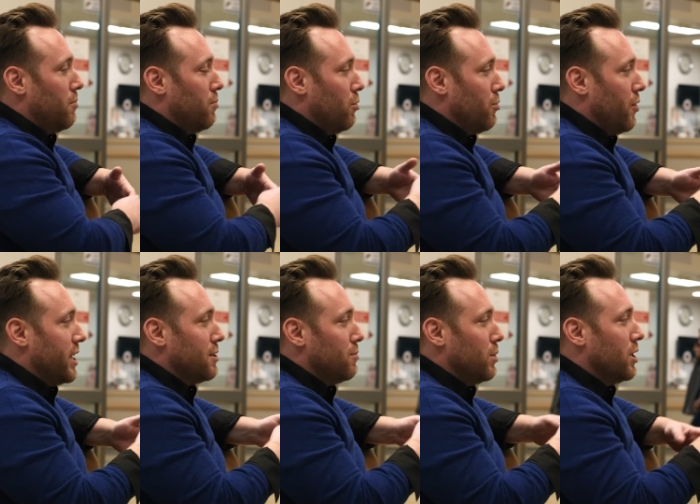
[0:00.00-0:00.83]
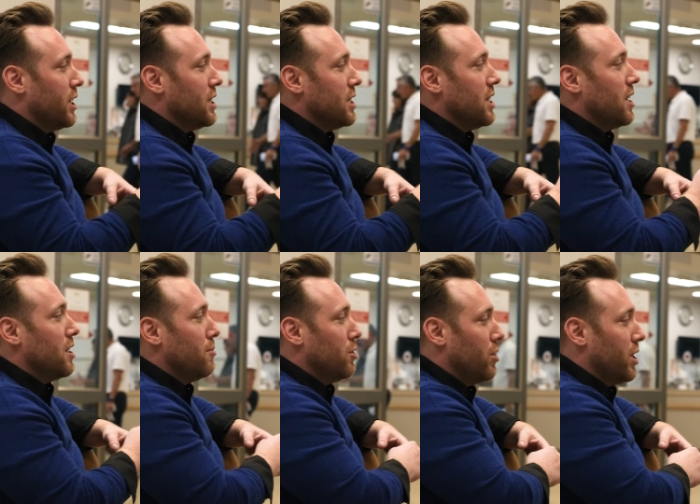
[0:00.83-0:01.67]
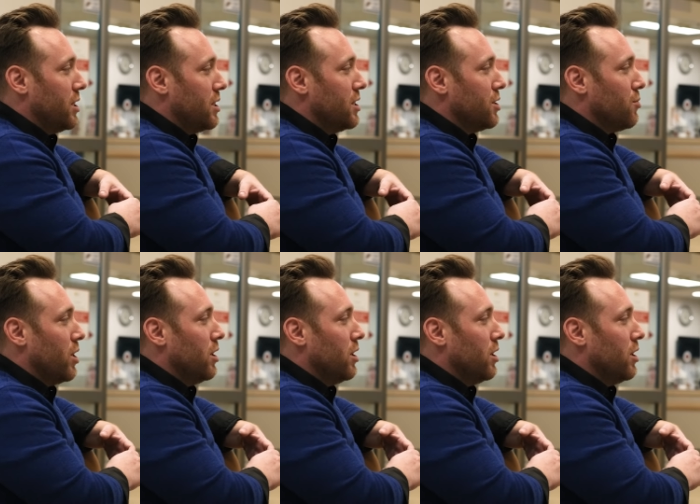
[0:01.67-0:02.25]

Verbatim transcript: both as Americans that immigrated to Israel.